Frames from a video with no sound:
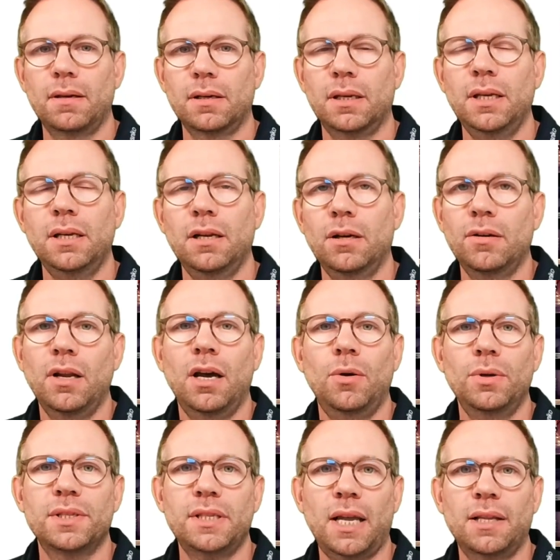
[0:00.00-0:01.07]
Keycloak now
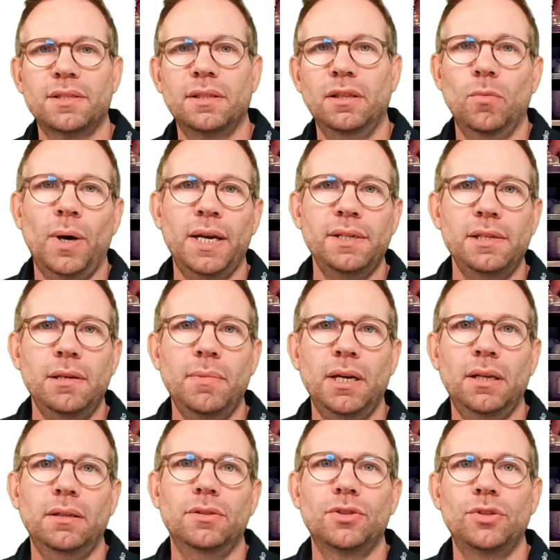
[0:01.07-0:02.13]
sends an invite
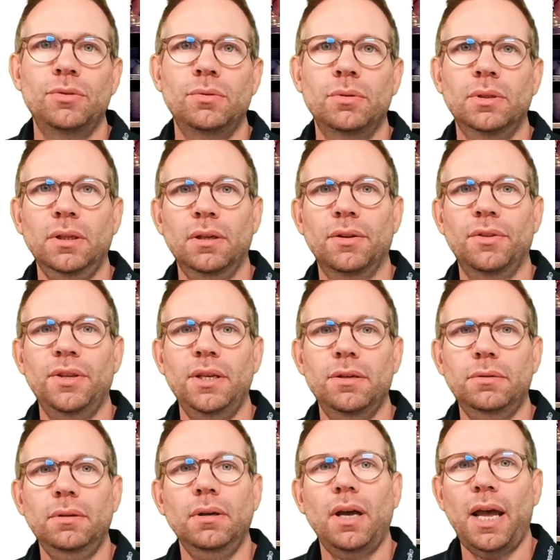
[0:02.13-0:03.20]
email to
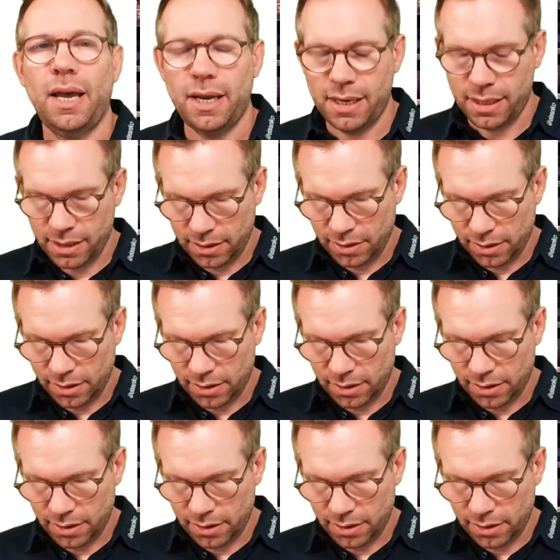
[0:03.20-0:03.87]
Theo, and